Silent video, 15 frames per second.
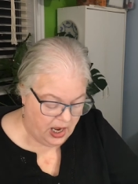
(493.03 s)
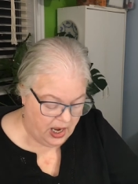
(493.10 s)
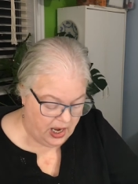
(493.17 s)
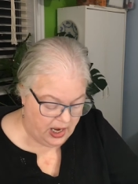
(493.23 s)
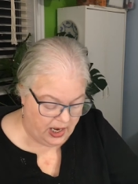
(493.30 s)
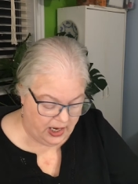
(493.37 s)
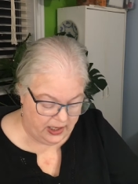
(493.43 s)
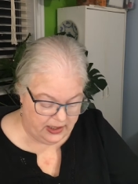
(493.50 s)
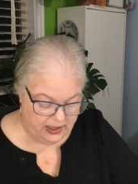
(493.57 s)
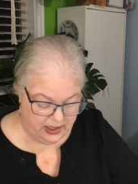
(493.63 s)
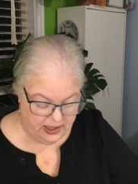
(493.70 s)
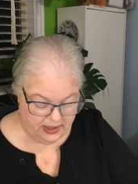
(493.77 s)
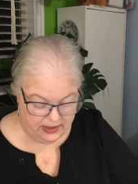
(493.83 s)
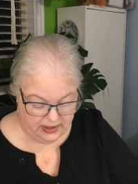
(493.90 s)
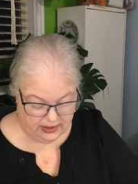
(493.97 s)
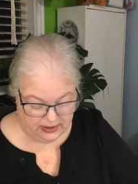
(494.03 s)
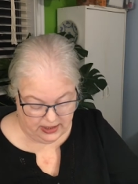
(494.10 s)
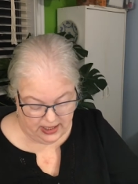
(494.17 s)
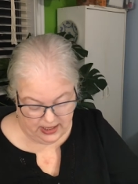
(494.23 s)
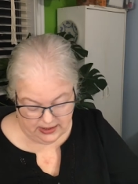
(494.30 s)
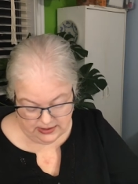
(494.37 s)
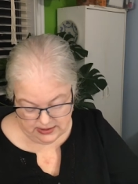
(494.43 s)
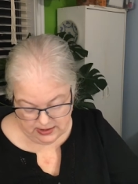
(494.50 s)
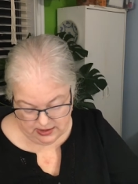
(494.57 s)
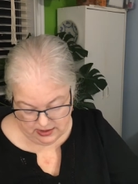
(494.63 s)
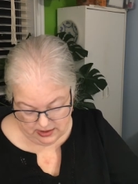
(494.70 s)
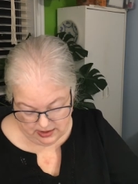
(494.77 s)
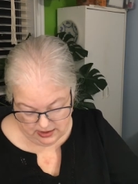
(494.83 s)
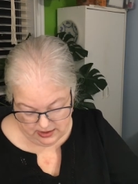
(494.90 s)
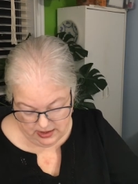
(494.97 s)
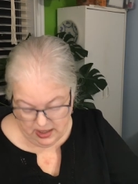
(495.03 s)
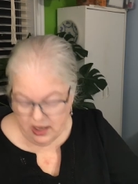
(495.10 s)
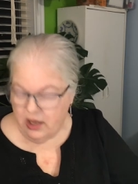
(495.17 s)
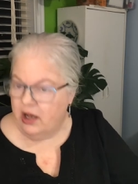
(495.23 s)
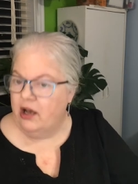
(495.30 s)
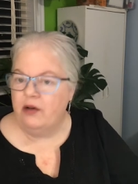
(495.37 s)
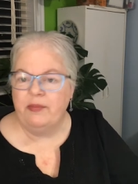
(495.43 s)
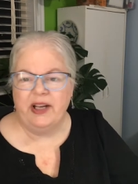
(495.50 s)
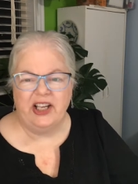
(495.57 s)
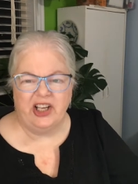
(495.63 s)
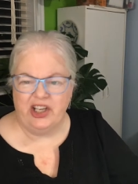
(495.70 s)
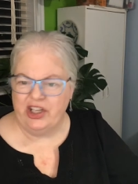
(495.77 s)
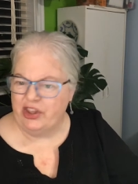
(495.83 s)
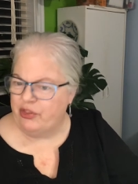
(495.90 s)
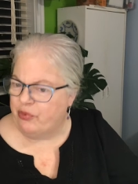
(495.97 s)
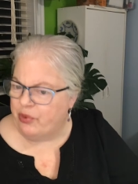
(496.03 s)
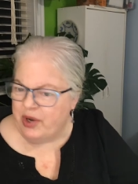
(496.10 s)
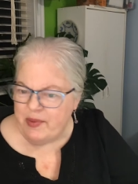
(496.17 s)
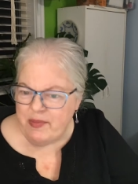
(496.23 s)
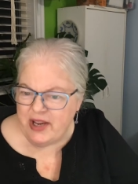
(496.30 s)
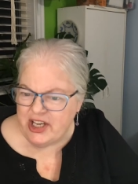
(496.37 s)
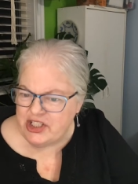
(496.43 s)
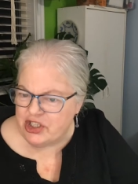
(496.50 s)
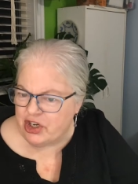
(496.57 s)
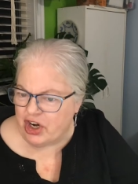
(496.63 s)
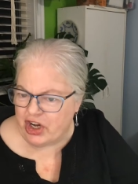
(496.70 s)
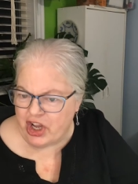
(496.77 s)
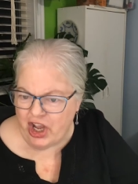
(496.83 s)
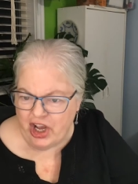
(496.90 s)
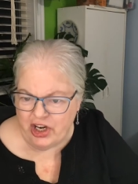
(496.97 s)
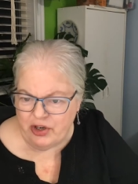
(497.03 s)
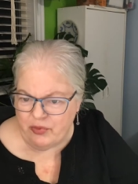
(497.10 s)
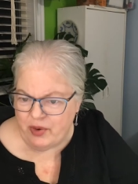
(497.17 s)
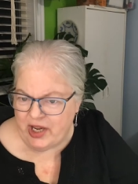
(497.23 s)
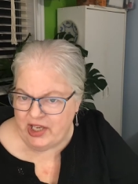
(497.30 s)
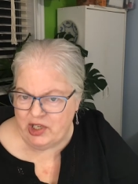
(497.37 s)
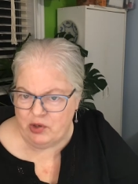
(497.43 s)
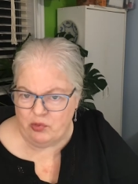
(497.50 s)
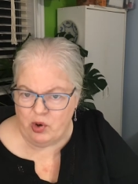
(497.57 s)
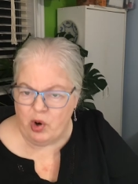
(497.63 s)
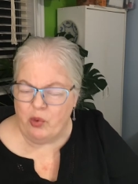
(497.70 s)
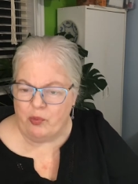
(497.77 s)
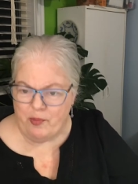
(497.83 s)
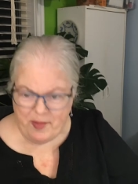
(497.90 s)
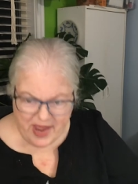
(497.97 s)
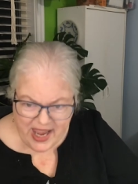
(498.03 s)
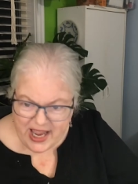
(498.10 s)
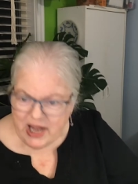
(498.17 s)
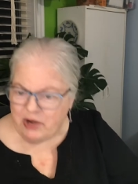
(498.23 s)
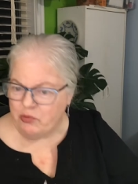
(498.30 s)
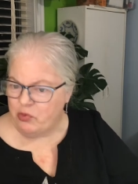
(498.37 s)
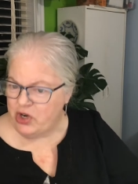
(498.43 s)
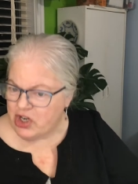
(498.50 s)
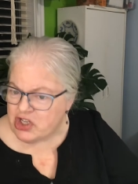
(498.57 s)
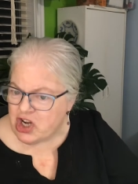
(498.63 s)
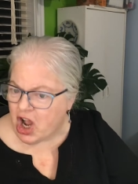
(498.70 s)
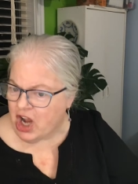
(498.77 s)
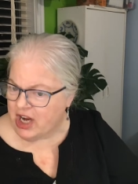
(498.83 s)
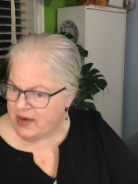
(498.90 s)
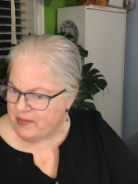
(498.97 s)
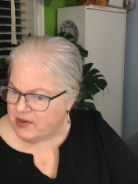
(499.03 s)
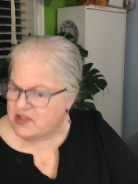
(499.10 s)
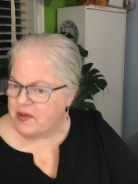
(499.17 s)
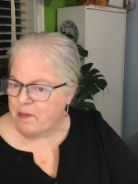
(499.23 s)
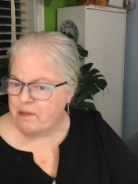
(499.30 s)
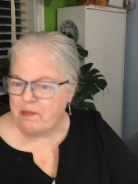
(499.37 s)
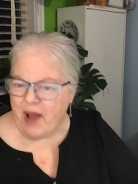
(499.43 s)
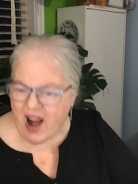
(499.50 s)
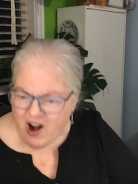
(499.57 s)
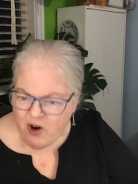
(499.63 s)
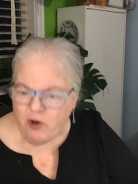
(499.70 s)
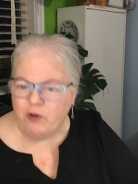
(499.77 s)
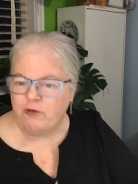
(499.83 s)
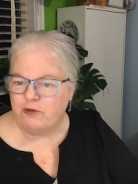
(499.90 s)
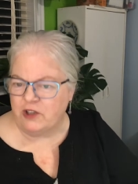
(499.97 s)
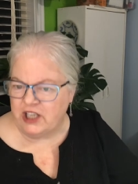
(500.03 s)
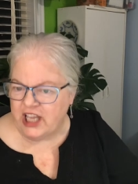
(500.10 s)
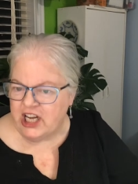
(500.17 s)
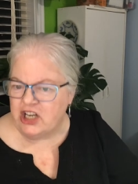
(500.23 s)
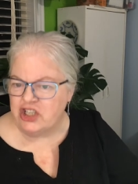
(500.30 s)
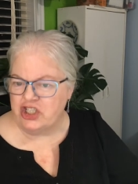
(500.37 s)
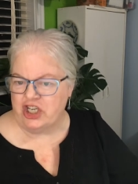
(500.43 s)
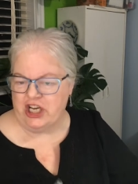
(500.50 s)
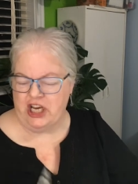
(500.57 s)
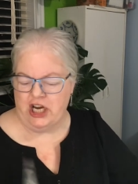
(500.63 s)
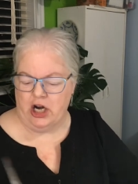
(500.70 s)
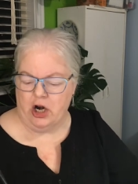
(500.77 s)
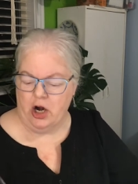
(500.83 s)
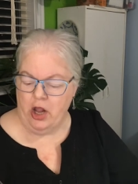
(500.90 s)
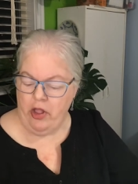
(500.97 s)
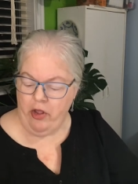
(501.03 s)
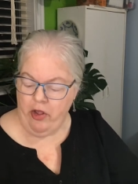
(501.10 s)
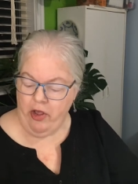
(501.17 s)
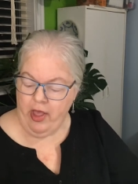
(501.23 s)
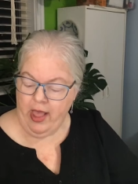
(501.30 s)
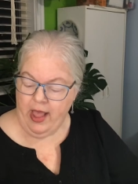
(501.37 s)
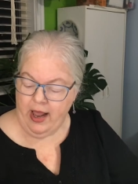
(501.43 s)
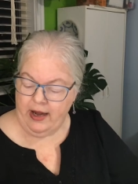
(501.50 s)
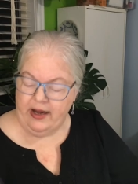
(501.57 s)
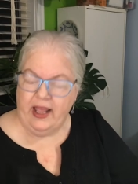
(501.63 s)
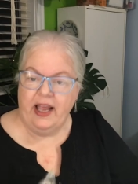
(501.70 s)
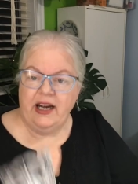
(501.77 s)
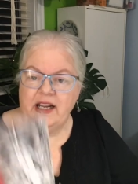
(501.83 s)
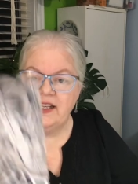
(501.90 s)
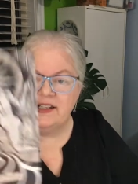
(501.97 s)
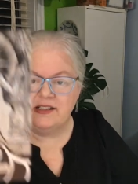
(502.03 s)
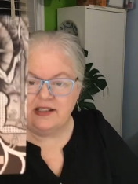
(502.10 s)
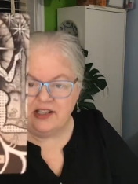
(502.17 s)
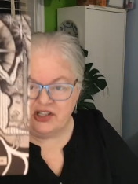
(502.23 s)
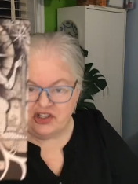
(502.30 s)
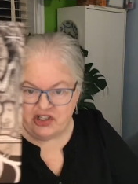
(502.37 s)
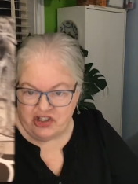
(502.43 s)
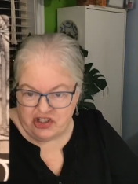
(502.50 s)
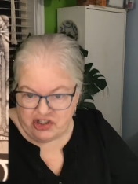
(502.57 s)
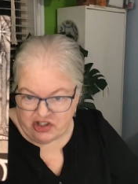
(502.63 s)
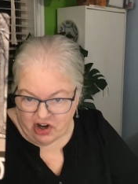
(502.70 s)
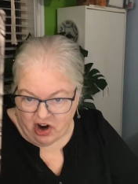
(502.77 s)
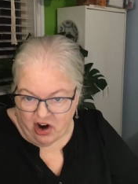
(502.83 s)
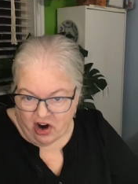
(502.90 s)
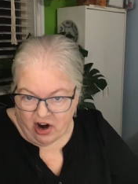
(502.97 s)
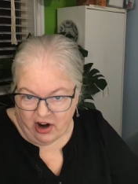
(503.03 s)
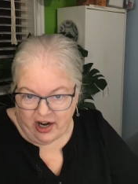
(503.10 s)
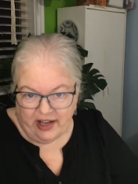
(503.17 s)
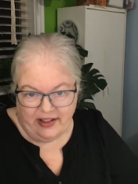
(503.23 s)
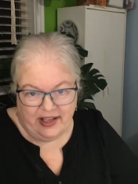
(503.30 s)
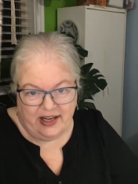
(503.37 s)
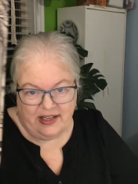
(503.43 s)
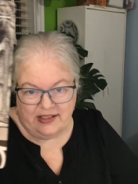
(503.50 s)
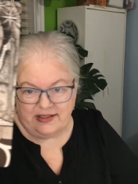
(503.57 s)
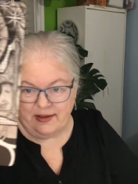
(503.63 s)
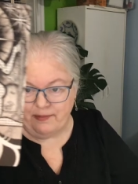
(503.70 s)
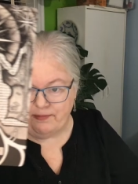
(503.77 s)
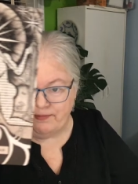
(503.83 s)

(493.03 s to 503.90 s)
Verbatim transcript: And the last card, oh my God, three major arcana right in the row. Man, we're talking about some powerful energy here. And that is the star. And that is the